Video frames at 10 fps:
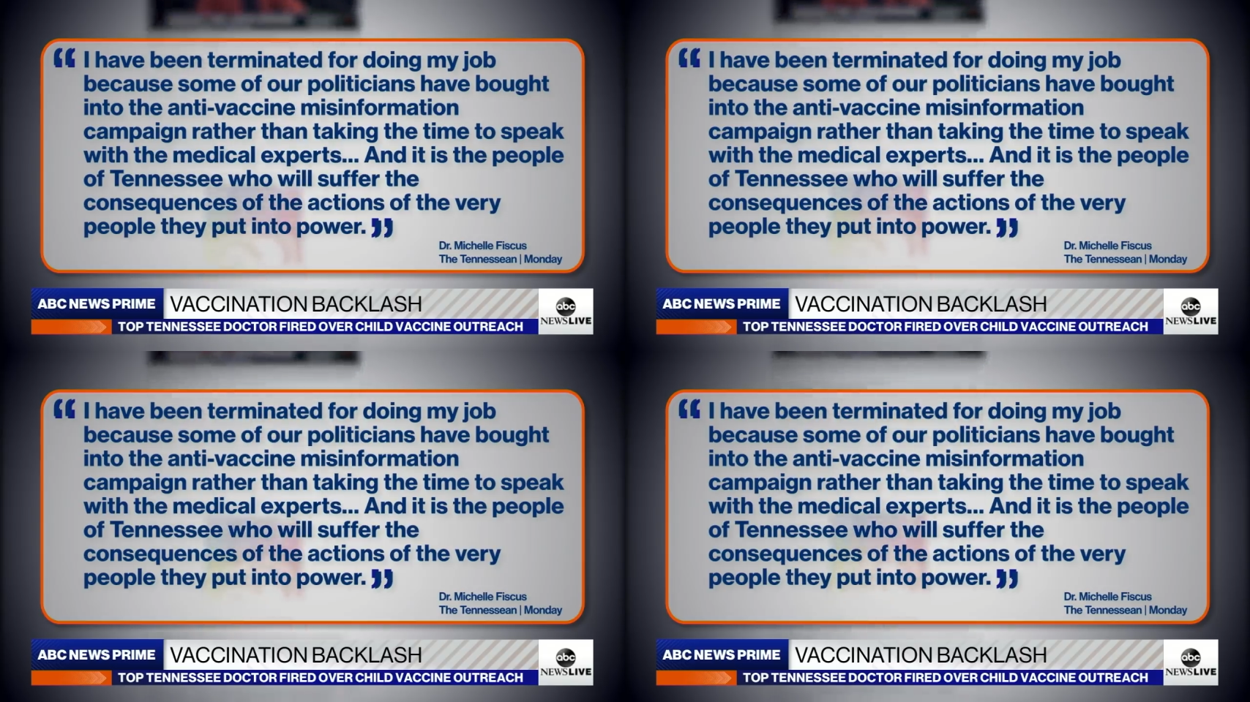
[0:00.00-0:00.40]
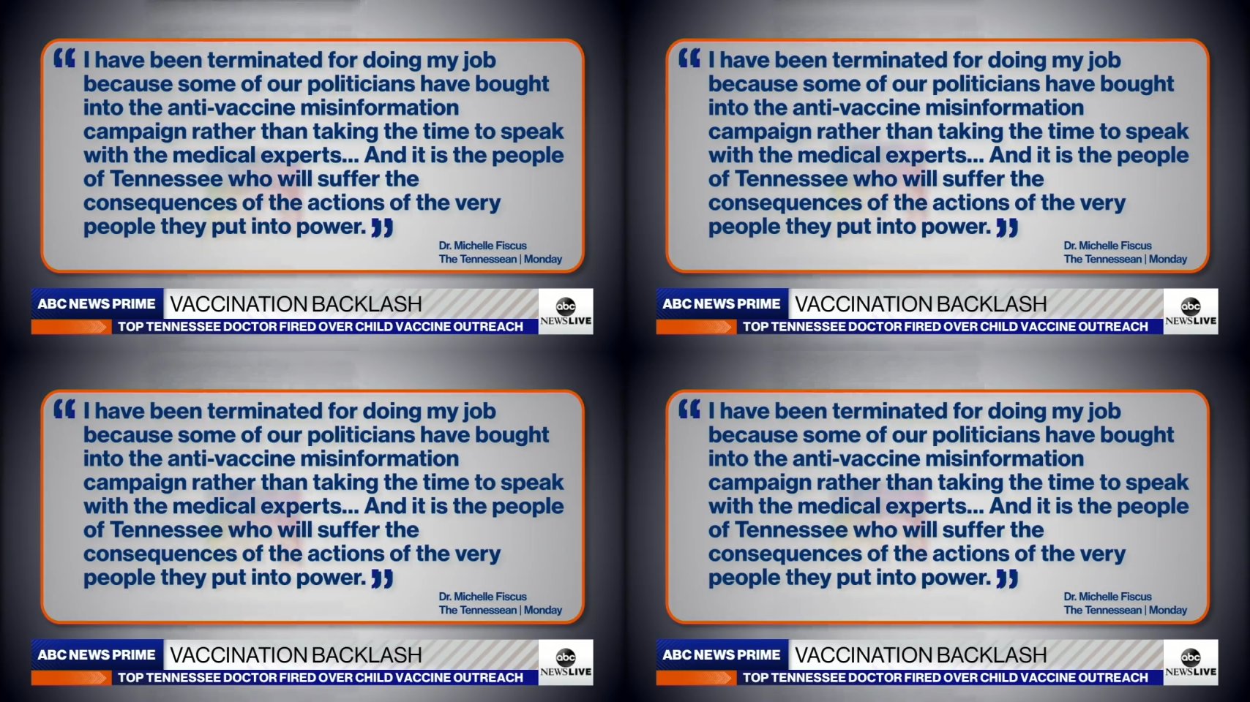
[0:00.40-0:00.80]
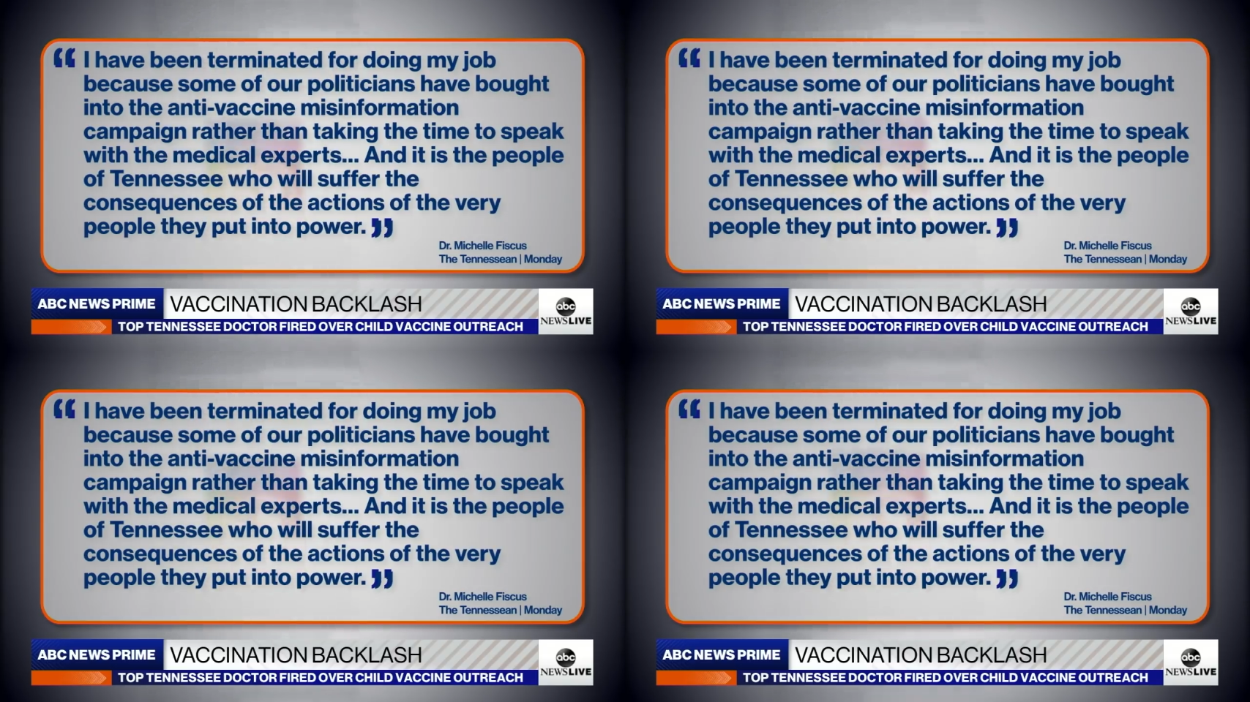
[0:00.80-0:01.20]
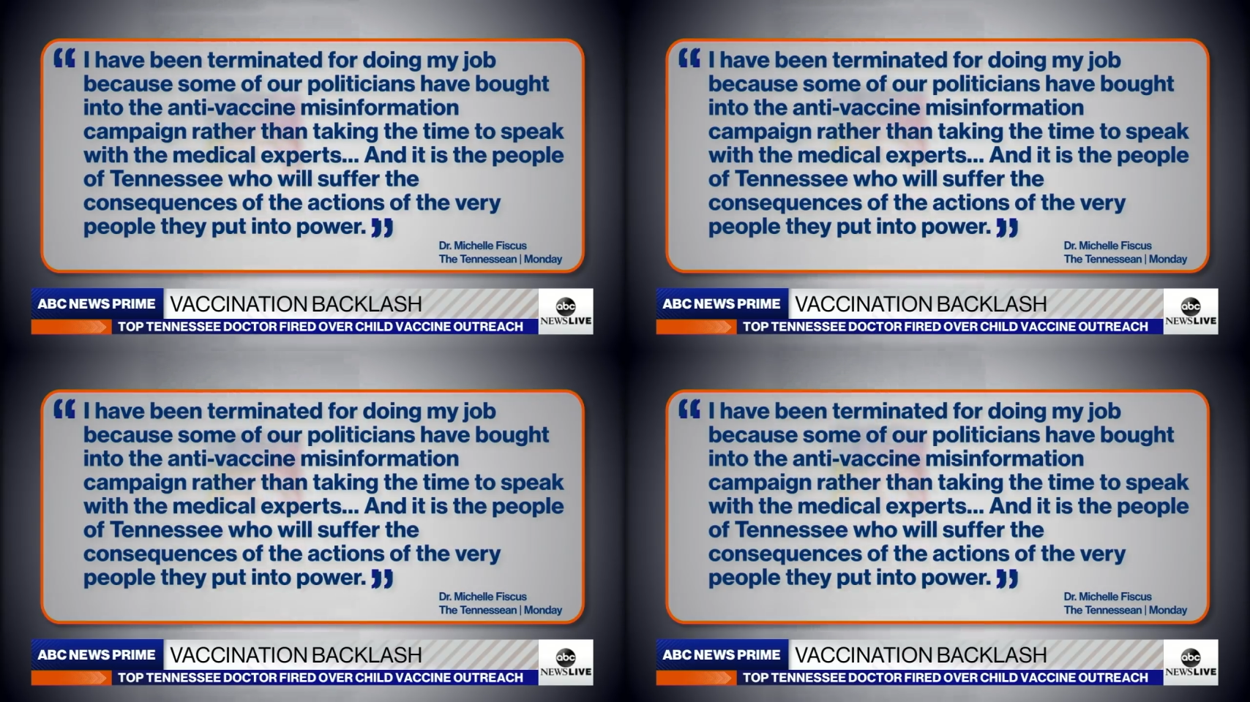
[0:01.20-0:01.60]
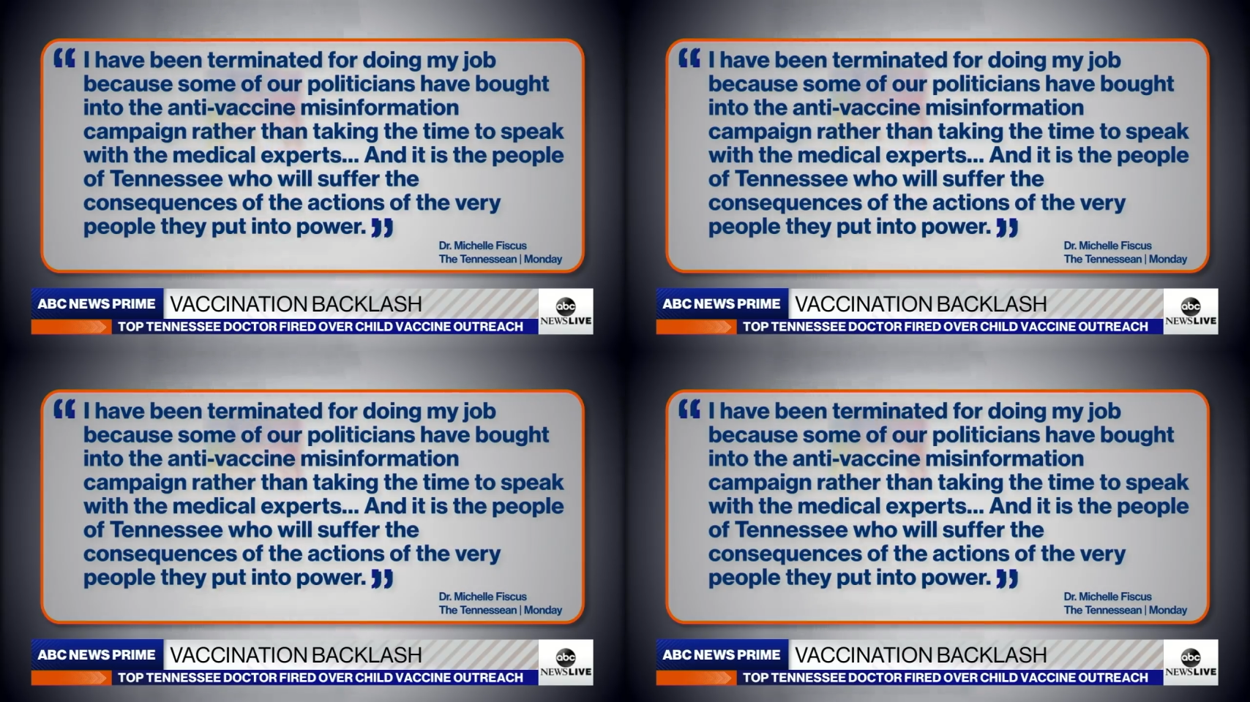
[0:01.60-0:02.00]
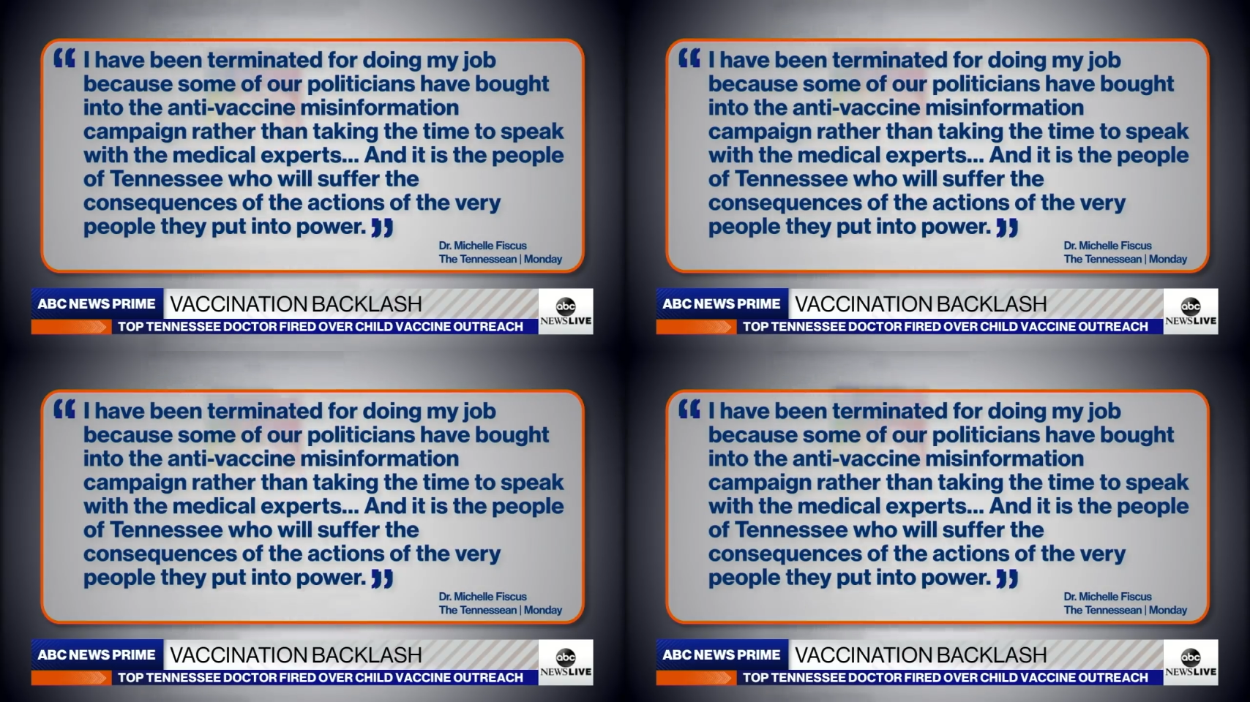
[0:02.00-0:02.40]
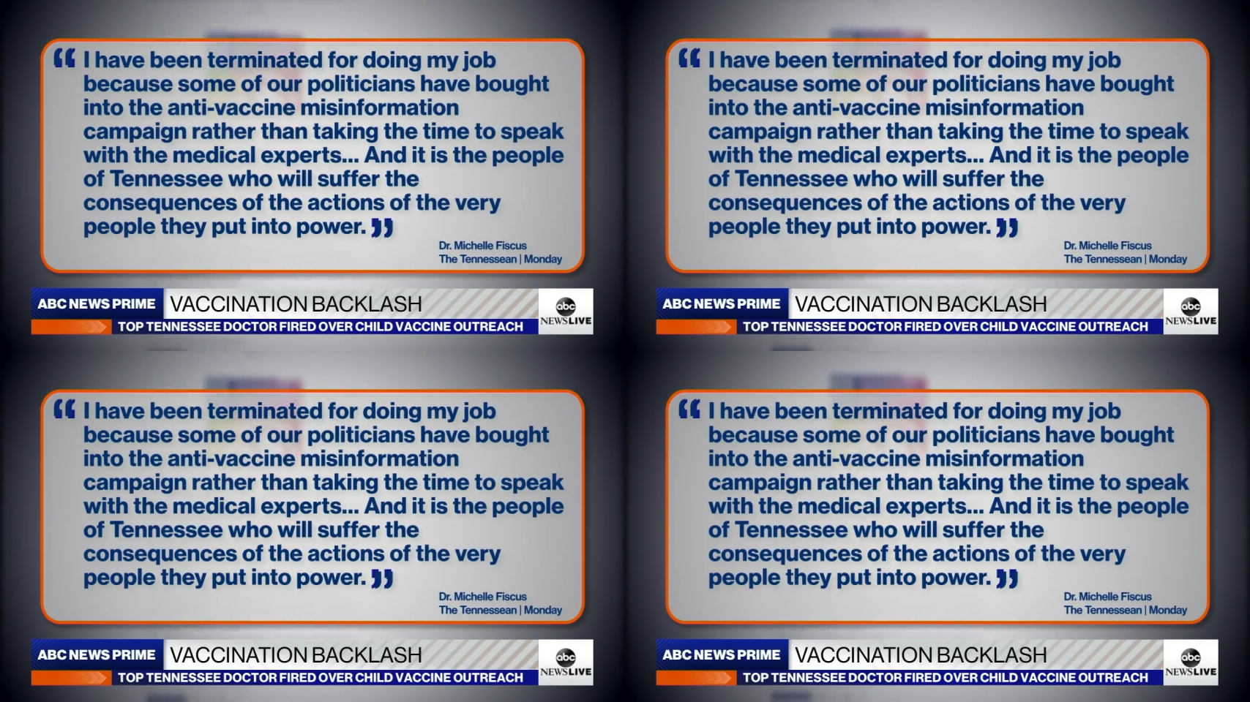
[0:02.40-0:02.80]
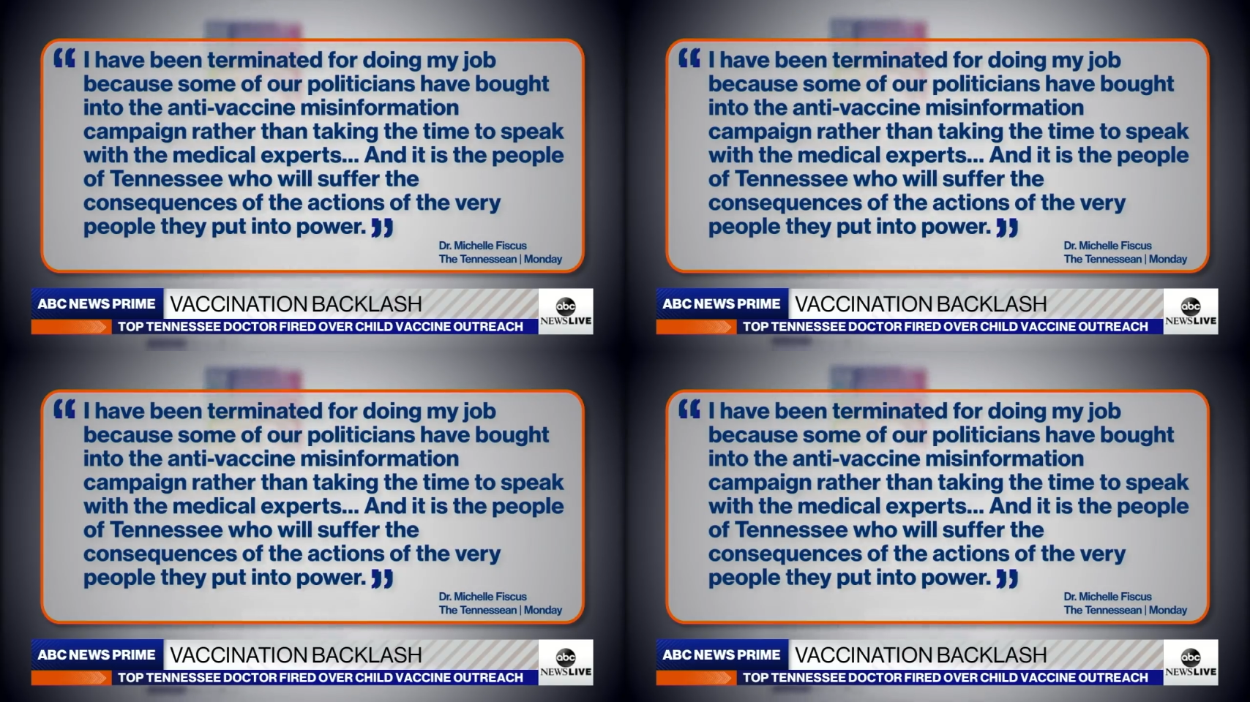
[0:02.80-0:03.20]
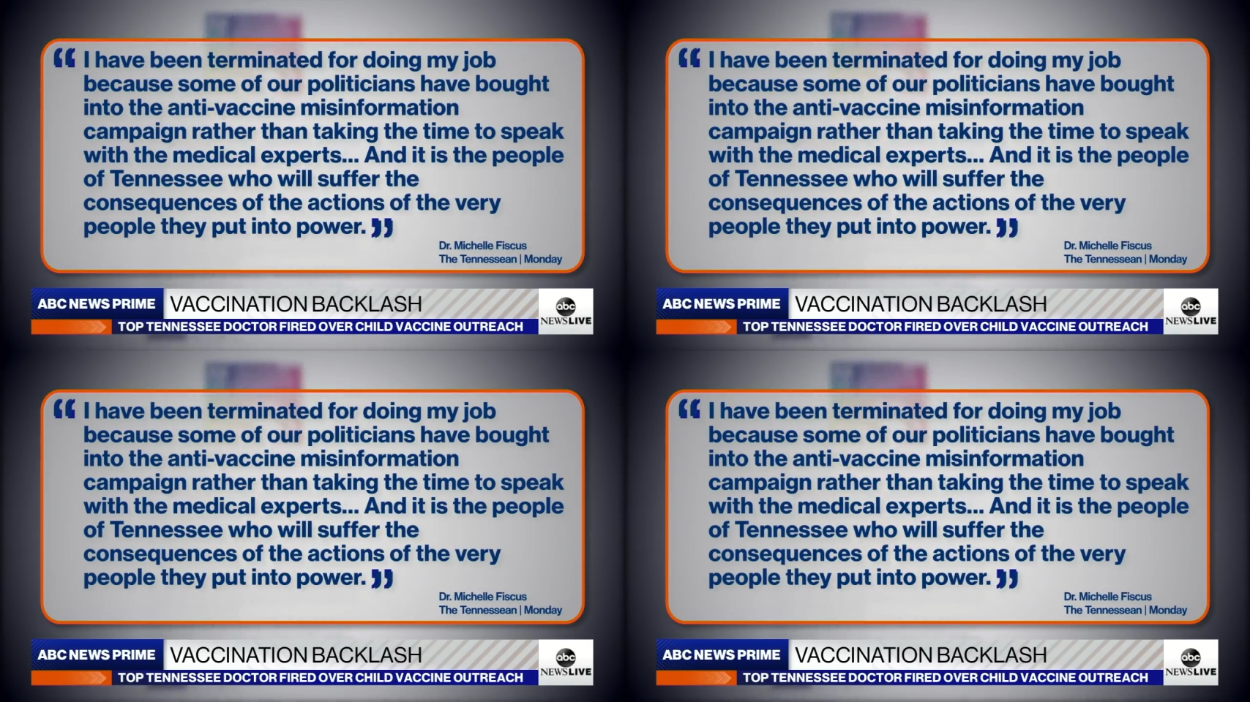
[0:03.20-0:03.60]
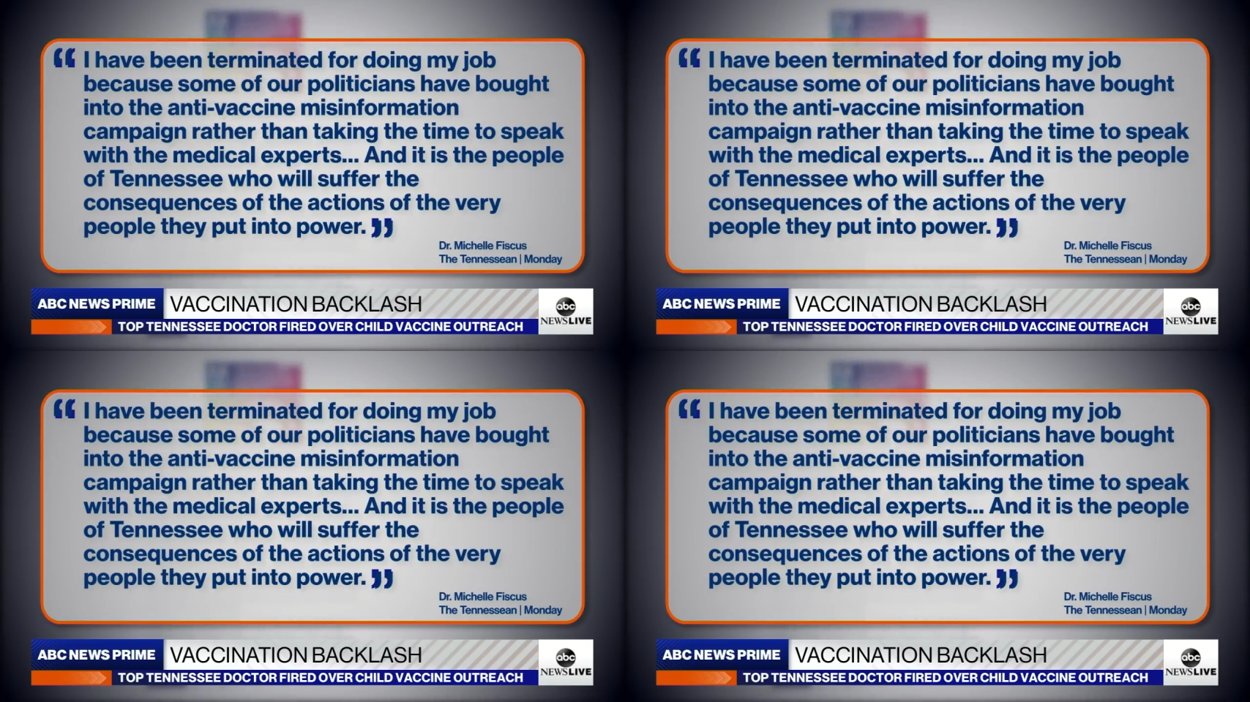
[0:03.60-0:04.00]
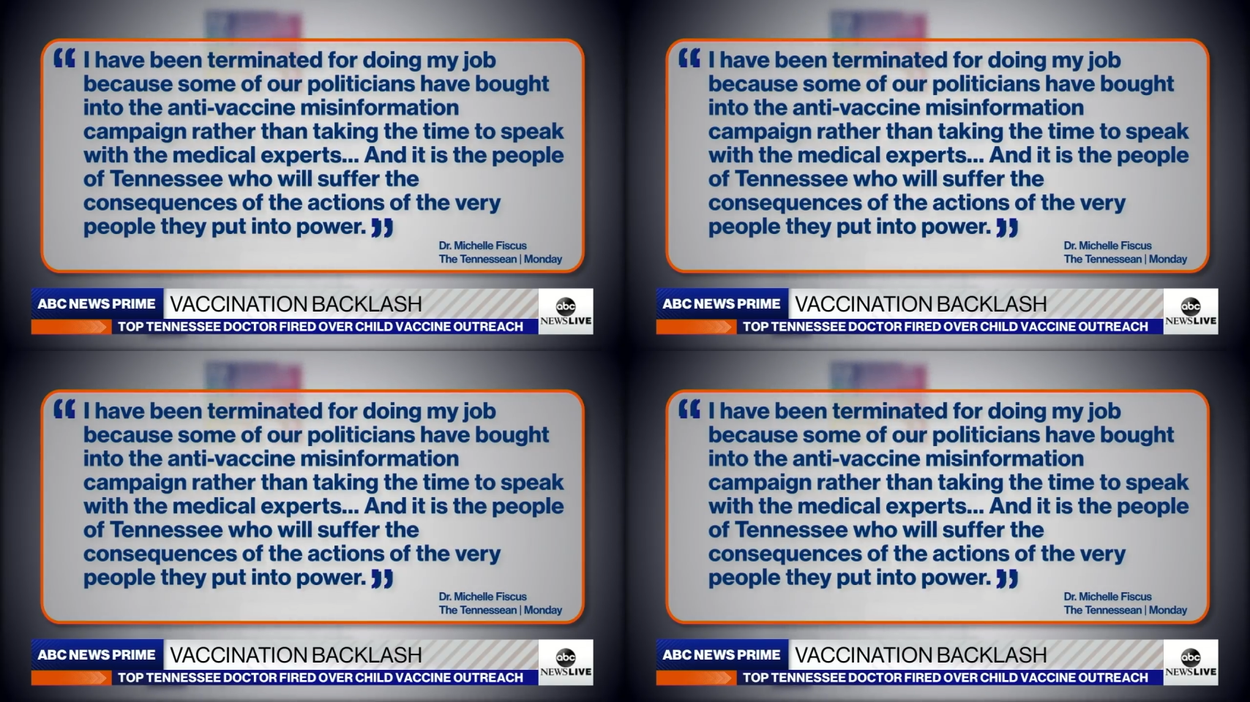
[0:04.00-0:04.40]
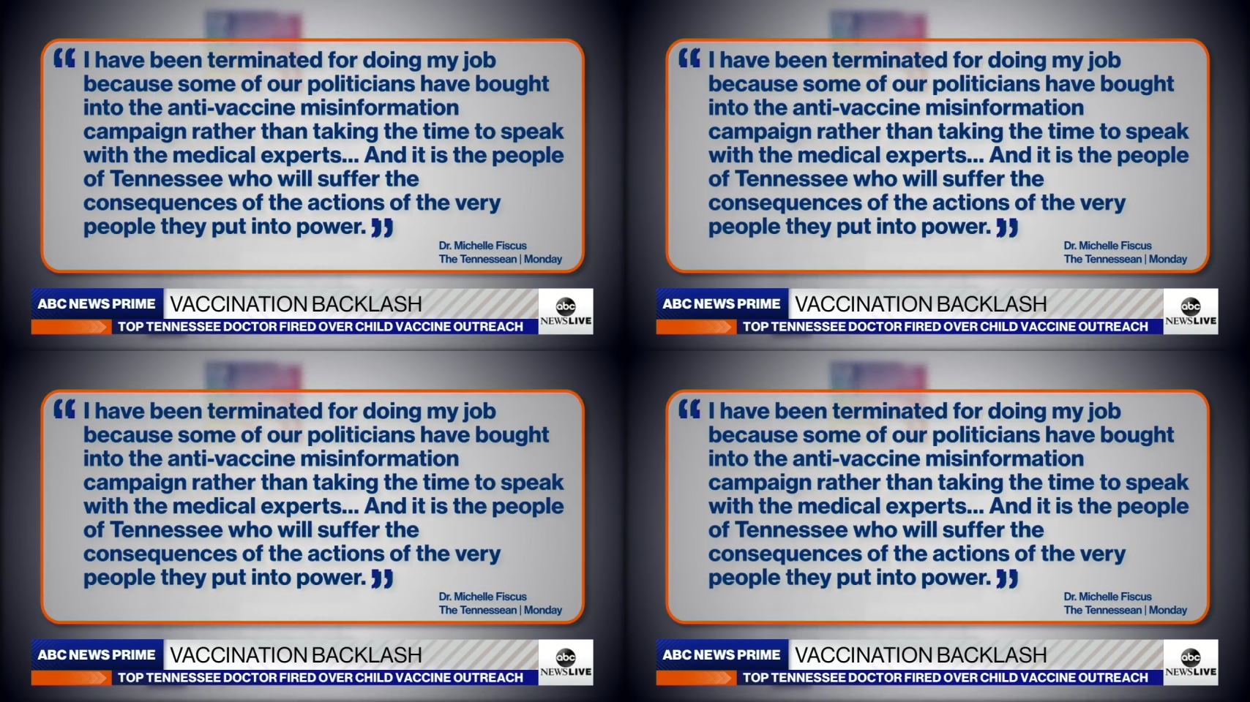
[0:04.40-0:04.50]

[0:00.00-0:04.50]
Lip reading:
Nobody's mouth can be seen.